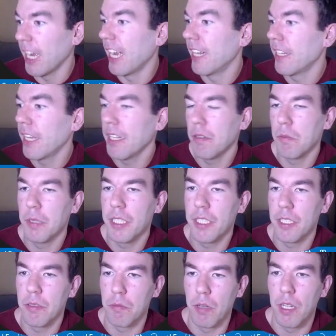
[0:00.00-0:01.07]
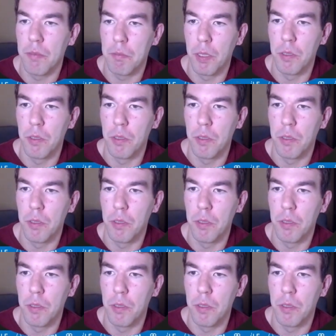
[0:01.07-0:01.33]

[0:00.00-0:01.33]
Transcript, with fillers: and then we can run